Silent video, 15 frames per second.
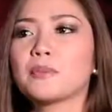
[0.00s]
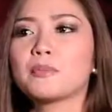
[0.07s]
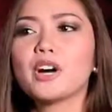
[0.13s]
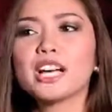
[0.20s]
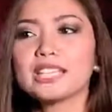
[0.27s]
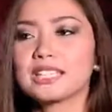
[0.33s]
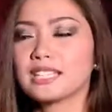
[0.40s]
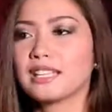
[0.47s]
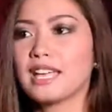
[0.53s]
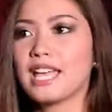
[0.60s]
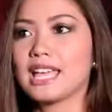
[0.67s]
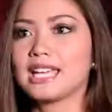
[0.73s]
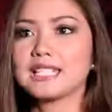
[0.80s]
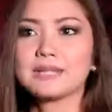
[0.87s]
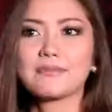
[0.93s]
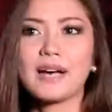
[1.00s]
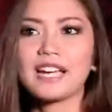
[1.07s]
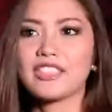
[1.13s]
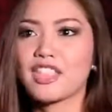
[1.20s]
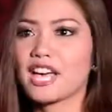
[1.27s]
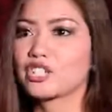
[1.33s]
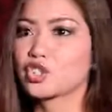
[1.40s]
But
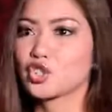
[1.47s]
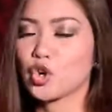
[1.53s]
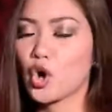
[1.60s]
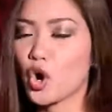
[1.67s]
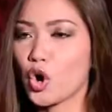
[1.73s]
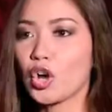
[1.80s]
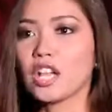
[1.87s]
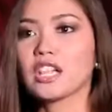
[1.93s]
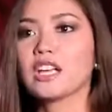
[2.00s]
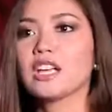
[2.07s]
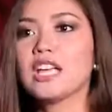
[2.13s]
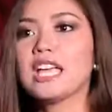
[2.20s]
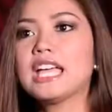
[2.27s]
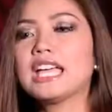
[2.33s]
despite that all,